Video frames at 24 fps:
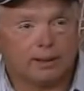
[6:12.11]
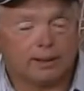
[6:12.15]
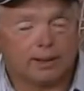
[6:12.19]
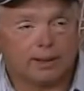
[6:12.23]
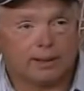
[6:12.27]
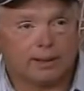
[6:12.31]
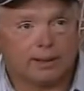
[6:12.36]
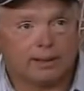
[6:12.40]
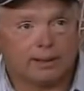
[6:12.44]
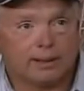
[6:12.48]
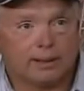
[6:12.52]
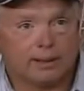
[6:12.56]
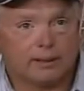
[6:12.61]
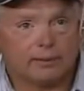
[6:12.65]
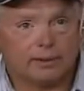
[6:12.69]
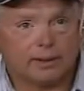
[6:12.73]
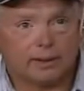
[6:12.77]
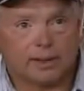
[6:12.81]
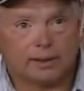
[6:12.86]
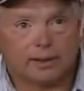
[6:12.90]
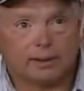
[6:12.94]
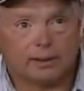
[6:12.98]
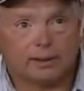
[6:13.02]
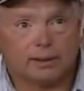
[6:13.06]
like I said, I
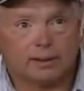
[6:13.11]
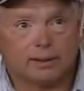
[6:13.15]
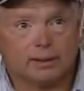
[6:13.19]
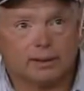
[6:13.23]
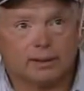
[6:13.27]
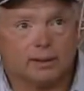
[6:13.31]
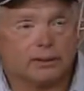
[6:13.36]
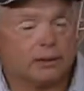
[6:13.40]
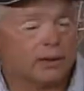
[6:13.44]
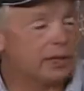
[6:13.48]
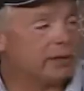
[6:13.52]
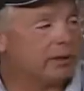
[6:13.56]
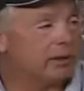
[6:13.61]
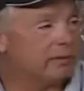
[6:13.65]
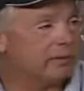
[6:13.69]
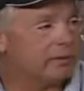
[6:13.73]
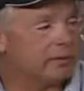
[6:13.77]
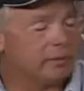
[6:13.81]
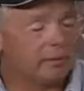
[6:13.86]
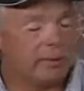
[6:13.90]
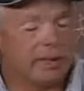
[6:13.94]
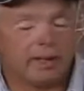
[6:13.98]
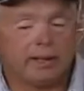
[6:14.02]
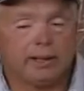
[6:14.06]
was in construction
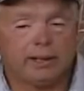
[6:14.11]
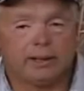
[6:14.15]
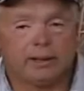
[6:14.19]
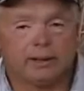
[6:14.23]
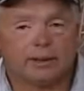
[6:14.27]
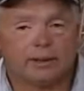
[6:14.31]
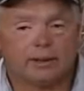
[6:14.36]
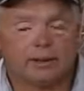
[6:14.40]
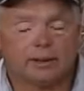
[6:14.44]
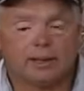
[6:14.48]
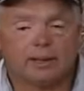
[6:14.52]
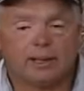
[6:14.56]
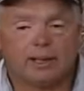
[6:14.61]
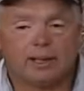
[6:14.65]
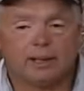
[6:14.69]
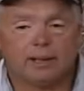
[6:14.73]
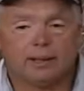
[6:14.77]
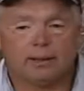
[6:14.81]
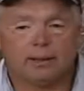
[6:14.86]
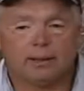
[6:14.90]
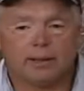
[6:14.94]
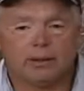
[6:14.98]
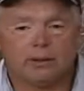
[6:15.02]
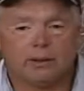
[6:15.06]
for many years,
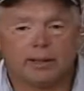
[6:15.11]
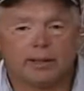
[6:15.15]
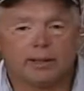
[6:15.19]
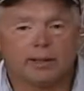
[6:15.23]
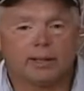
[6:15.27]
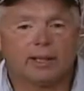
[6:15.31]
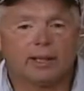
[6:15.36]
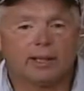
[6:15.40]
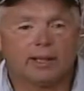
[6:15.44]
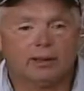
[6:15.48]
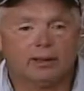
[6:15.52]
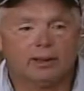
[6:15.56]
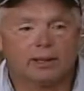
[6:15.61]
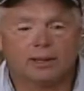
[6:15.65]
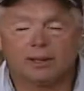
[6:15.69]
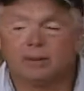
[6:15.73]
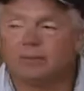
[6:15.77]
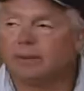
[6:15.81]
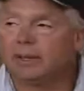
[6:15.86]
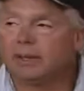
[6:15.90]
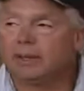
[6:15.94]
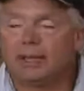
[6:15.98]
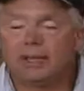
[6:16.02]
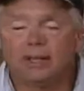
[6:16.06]
and you know, I thought I knew
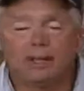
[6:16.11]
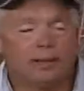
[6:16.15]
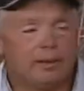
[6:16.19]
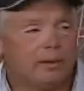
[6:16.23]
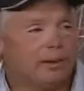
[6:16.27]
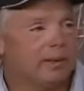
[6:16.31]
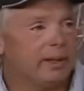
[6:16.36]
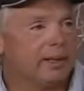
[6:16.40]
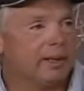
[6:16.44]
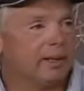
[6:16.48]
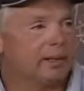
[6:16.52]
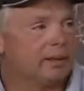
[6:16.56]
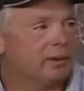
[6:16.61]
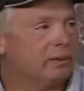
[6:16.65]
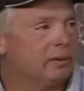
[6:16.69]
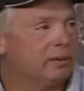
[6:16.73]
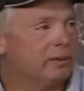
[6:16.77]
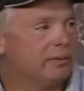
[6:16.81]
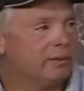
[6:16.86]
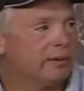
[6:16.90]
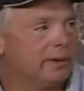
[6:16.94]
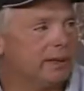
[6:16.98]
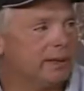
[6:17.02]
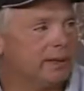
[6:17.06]
something until I went to
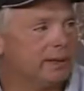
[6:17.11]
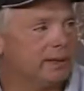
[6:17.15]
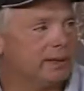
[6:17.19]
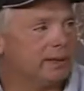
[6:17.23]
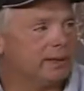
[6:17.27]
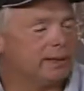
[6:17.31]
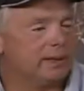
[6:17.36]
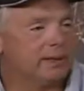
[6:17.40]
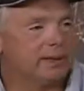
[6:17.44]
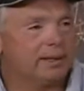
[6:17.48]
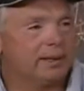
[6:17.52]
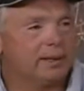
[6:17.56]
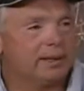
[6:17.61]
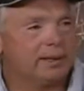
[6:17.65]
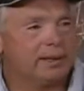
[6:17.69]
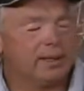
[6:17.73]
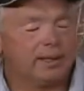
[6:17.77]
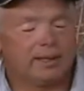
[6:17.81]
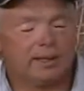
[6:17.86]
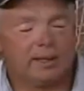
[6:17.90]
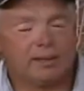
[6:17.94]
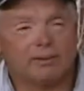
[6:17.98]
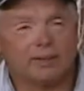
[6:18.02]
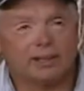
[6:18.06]
school for this. You know,
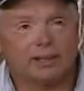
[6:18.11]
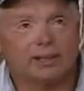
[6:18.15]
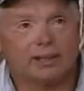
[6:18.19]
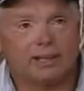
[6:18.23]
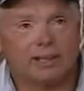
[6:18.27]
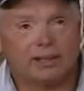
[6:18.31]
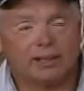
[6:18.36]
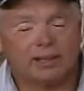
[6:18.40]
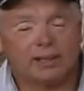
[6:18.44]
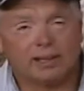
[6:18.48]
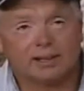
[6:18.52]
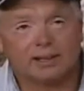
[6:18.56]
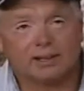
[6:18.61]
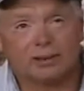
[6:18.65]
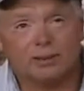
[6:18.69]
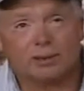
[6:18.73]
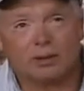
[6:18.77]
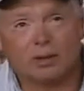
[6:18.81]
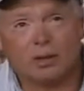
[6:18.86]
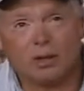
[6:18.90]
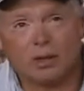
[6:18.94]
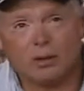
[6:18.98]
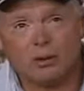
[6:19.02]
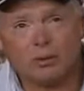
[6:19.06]
and I was sitting in class
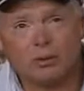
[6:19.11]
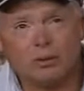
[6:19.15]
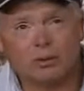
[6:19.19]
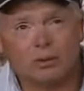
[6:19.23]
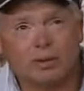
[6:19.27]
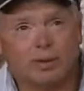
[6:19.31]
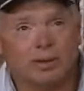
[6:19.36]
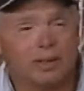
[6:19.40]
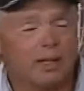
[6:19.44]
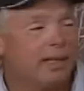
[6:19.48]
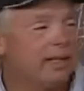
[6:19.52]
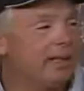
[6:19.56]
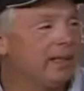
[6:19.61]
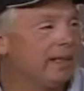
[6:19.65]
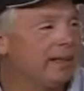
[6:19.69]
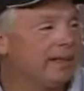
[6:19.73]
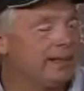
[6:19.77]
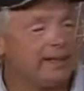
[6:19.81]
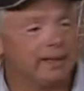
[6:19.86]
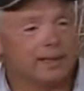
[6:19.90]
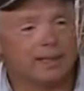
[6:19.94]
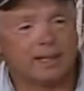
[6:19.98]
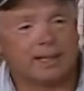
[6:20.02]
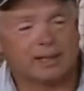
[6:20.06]
going, "Holy, I
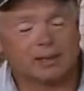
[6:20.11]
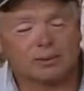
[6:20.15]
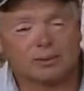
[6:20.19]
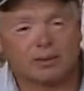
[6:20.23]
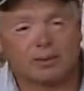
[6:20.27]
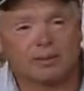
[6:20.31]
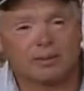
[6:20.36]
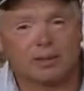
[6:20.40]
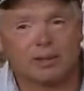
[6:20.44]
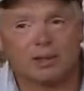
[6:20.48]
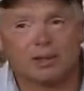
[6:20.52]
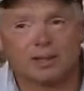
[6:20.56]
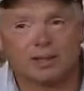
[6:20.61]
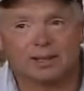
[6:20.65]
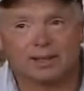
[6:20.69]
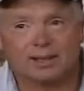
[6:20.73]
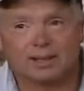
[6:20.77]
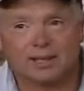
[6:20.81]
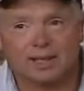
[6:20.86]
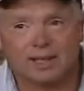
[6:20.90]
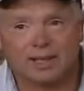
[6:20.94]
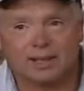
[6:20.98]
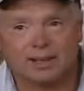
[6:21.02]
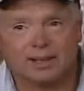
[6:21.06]
didn't think that's what would cause
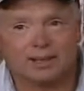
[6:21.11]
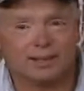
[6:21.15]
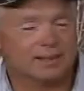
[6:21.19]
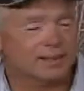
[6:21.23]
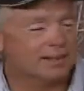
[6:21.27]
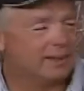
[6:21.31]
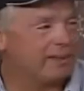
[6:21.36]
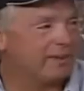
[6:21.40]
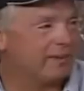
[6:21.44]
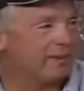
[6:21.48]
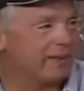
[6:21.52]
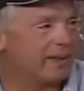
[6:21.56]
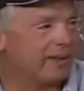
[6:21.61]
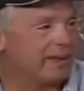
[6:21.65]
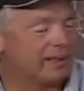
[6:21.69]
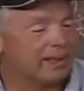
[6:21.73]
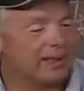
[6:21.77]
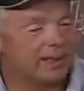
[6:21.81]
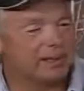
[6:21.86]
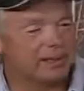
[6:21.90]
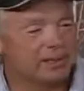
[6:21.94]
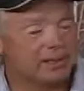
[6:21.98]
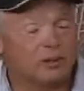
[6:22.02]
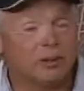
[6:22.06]
that," and stuff like
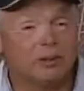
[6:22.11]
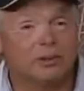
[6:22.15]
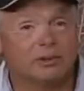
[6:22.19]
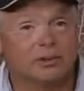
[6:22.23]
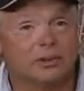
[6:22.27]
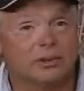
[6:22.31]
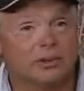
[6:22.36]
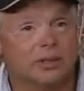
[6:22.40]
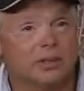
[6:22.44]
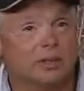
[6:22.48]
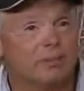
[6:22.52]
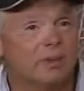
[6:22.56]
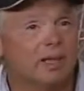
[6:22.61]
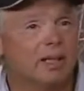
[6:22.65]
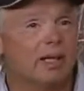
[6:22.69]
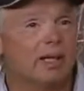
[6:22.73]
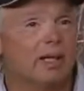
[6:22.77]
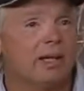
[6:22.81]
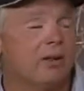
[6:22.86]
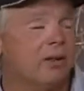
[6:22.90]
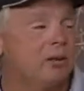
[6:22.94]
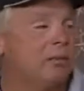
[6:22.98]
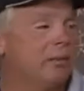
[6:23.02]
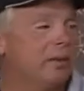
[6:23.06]
that. So it was really a big
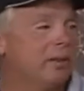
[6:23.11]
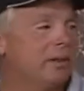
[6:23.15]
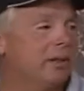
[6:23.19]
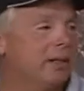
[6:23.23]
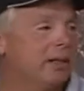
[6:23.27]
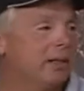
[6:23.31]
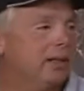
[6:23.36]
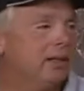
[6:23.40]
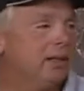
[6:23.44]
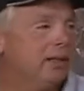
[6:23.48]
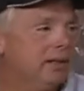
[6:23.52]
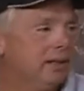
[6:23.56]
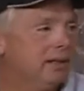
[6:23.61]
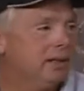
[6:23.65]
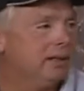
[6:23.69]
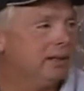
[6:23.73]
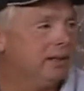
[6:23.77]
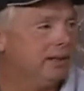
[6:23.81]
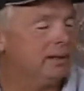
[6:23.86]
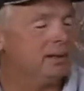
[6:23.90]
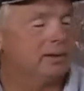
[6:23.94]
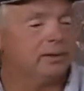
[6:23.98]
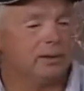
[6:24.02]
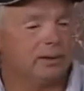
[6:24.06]
eye opener
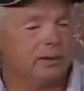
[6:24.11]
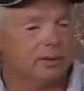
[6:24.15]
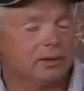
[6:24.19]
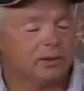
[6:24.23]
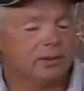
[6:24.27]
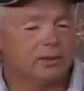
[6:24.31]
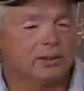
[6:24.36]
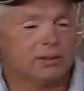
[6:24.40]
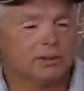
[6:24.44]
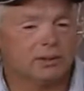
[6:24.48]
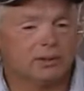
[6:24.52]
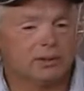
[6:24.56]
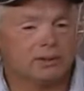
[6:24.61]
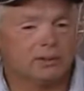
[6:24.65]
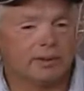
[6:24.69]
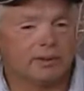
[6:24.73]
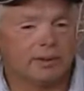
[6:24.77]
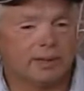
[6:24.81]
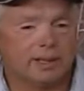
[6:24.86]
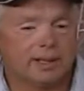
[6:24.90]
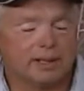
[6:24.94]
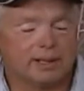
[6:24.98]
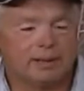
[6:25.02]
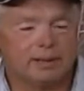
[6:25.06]
to go to school
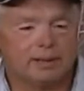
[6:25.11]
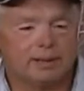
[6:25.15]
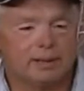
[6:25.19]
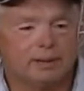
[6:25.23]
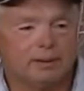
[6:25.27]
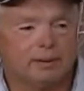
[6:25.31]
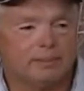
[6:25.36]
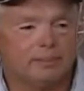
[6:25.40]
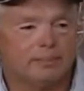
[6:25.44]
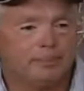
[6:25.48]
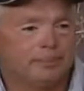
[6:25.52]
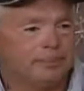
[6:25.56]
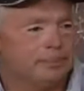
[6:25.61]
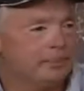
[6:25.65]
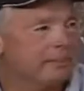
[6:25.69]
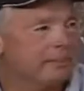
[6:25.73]
for this. So.